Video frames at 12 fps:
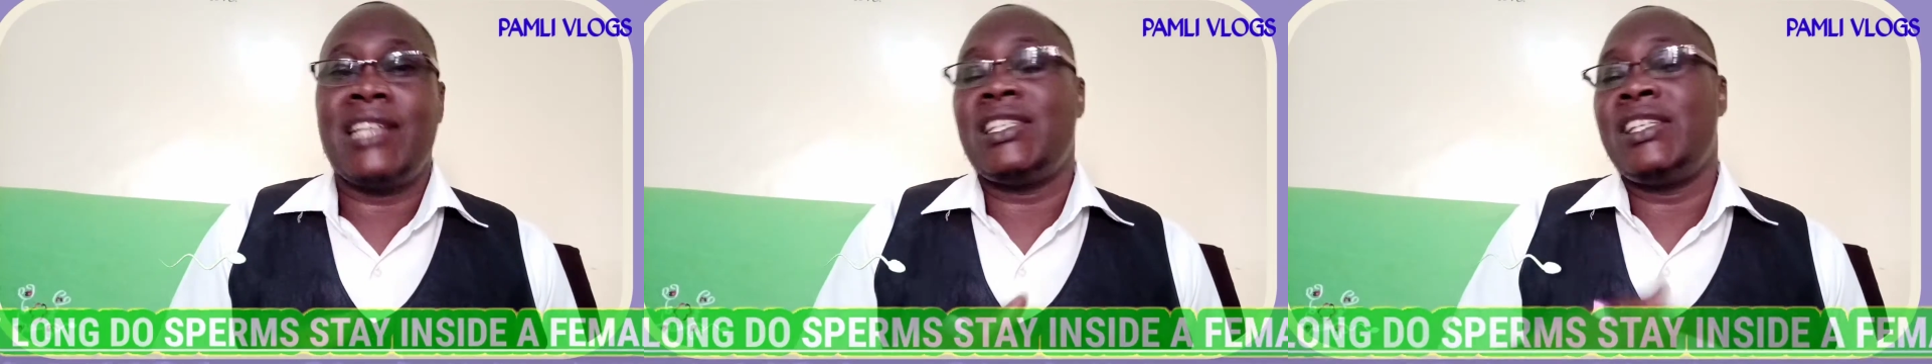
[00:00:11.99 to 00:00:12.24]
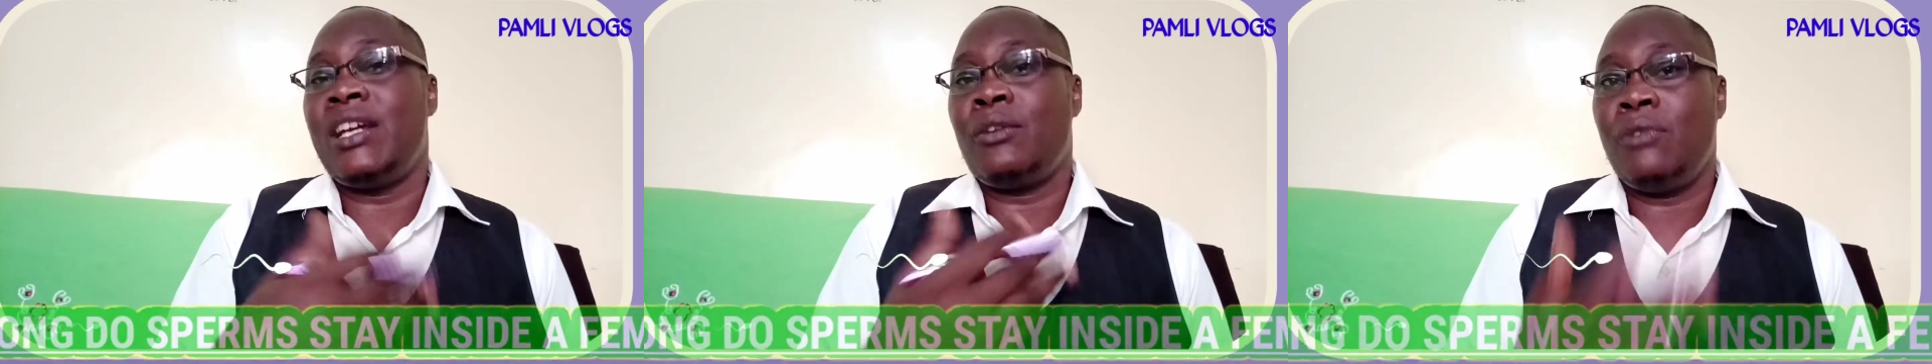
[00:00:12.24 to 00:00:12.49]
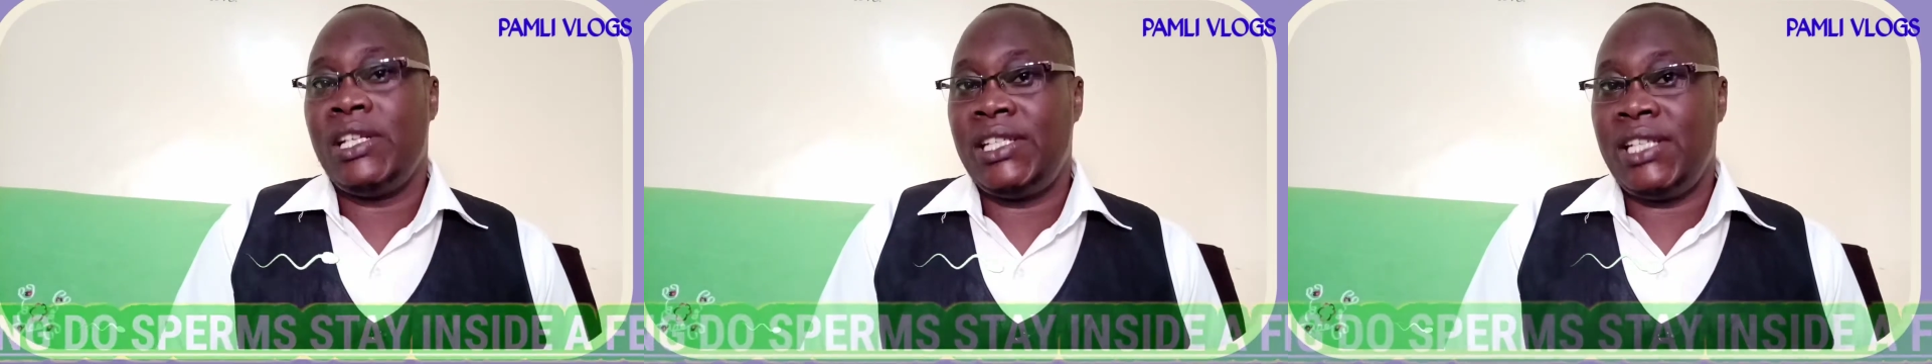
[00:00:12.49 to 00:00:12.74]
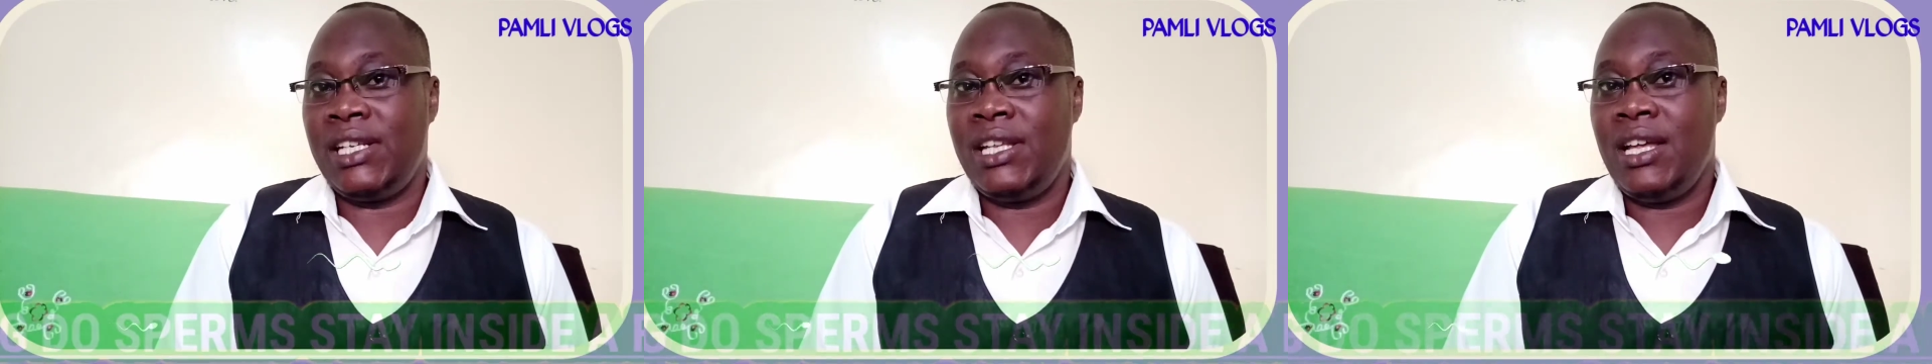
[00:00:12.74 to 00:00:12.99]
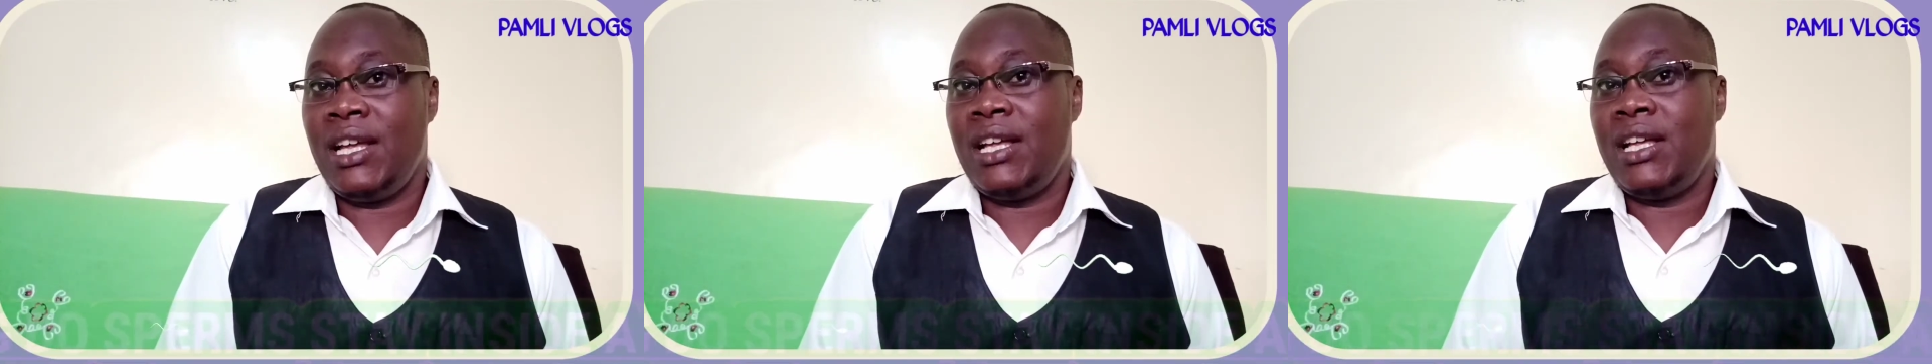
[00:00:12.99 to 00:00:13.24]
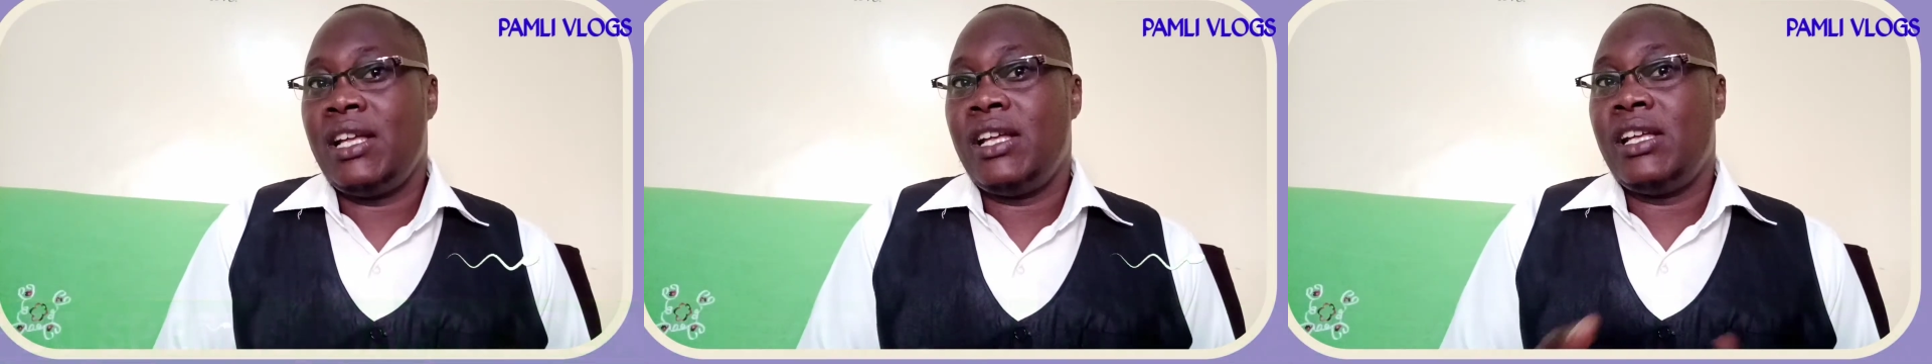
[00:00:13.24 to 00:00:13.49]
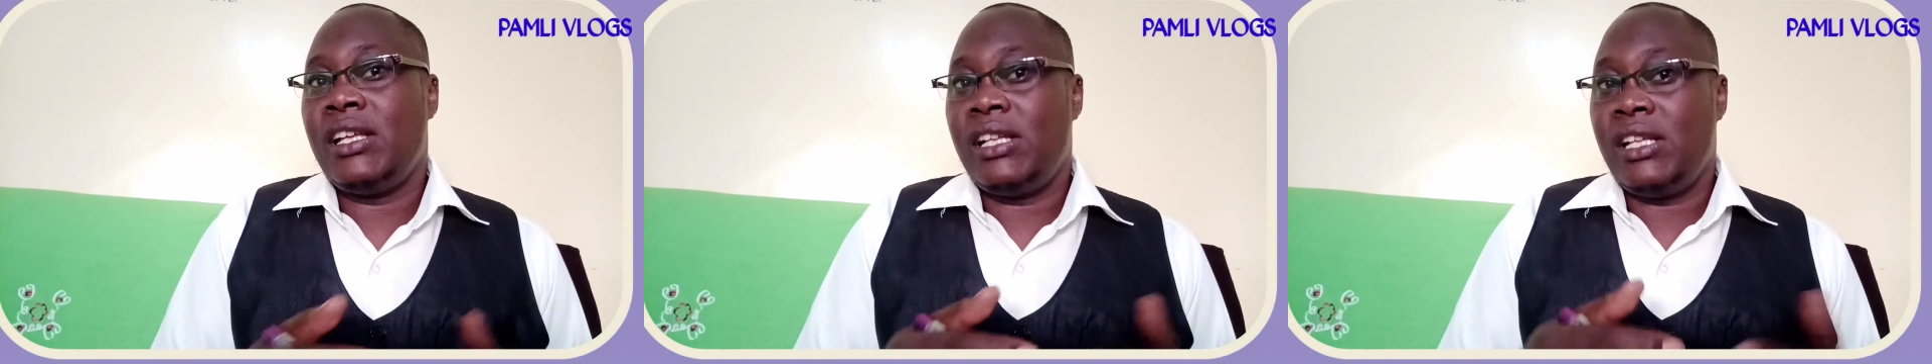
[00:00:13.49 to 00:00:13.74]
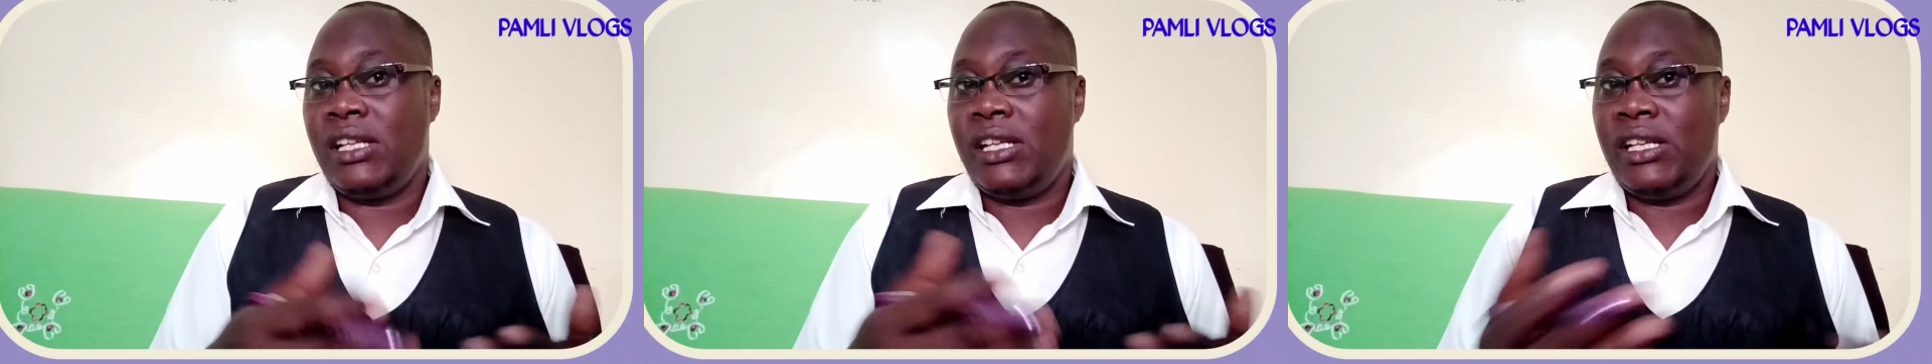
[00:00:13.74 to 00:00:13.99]
has ejaculated
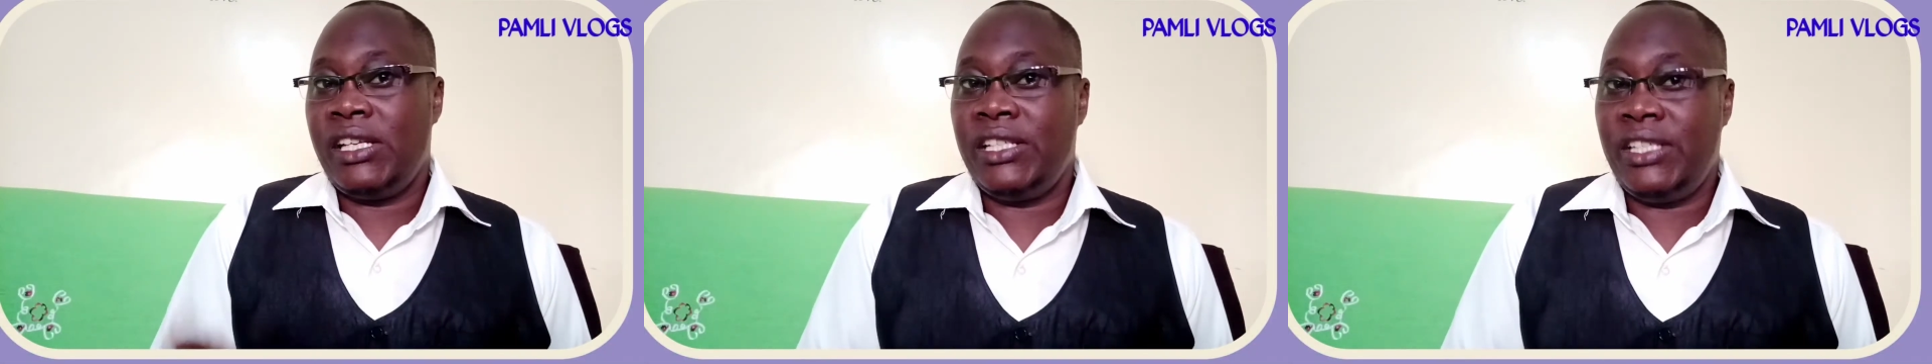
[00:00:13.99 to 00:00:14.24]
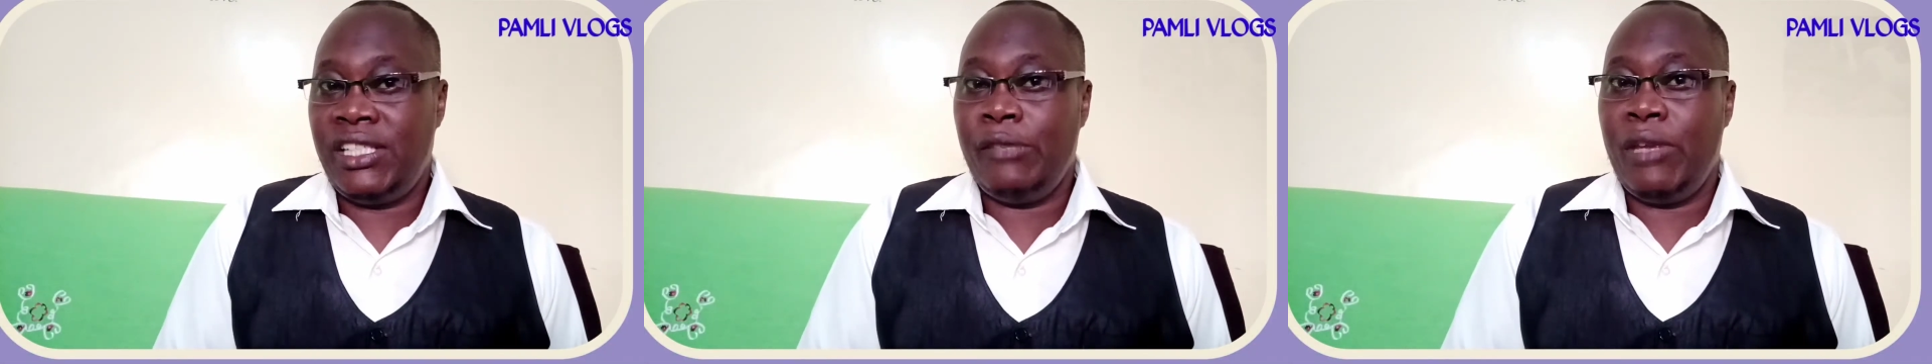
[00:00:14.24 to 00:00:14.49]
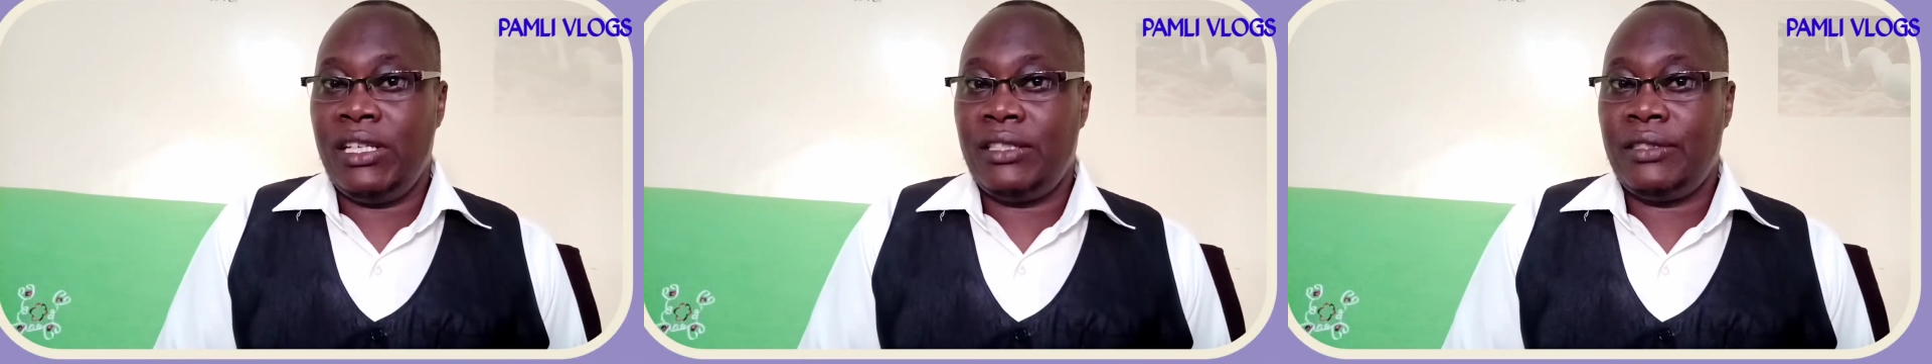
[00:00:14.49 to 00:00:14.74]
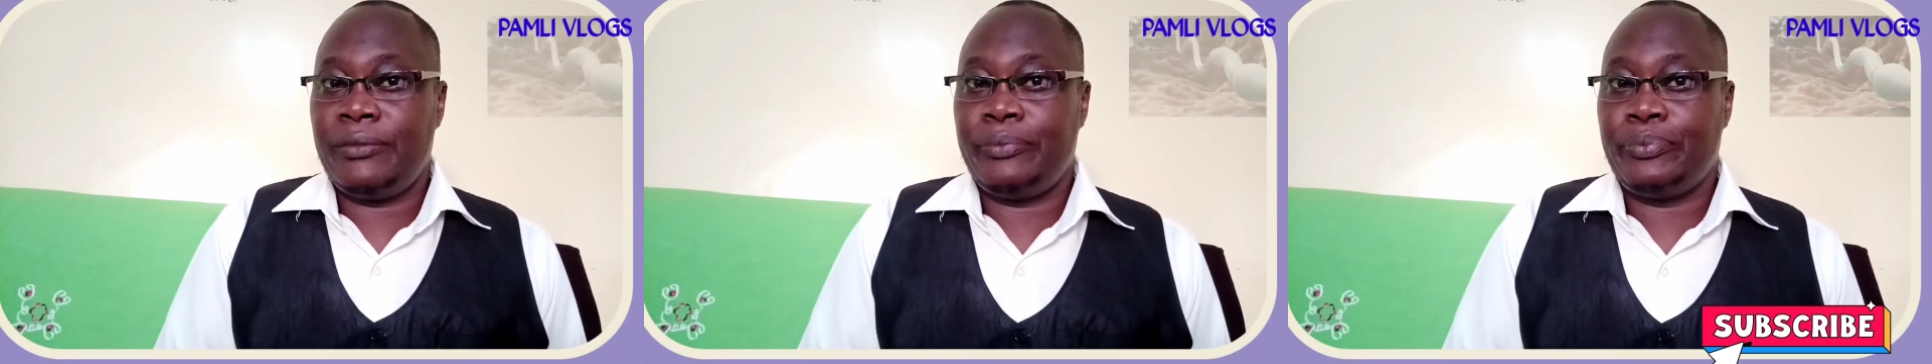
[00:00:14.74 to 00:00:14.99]
his semen.